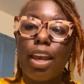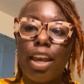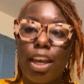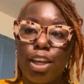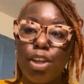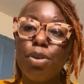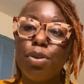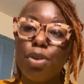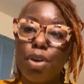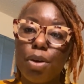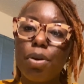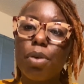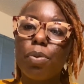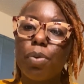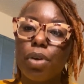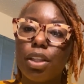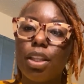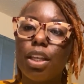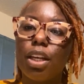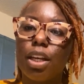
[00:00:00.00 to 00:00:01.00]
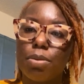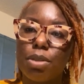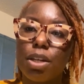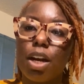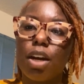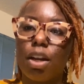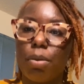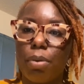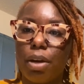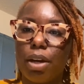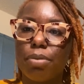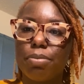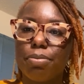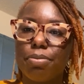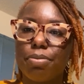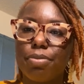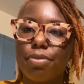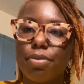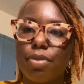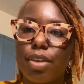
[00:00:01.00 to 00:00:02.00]
And you know what one thing I'm talking about,
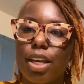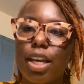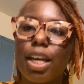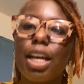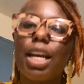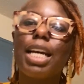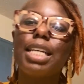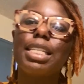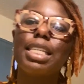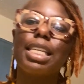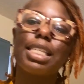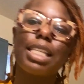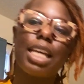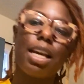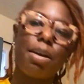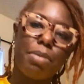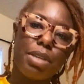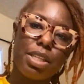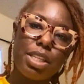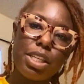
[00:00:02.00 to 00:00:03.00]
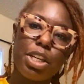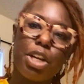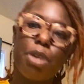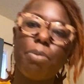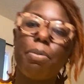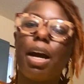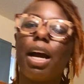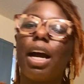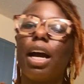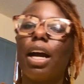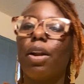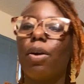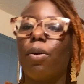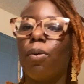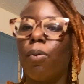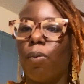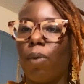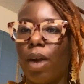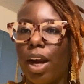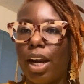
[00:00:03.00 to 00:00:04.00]
because it's coming to your mind
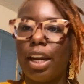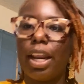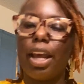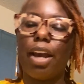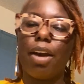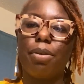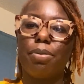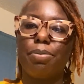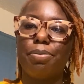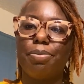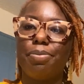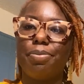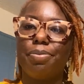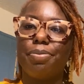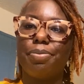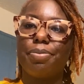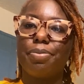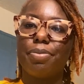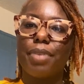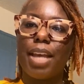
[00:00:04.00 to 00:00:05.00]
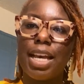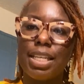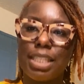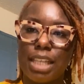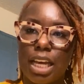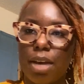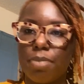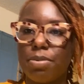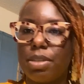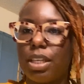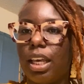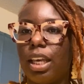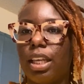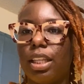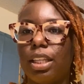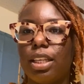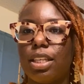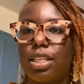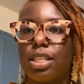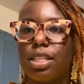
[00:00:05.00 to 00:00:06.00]
right now as I'm
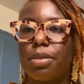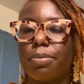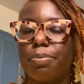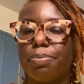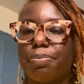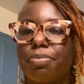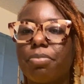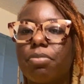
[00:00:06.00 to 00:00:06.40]
saying this.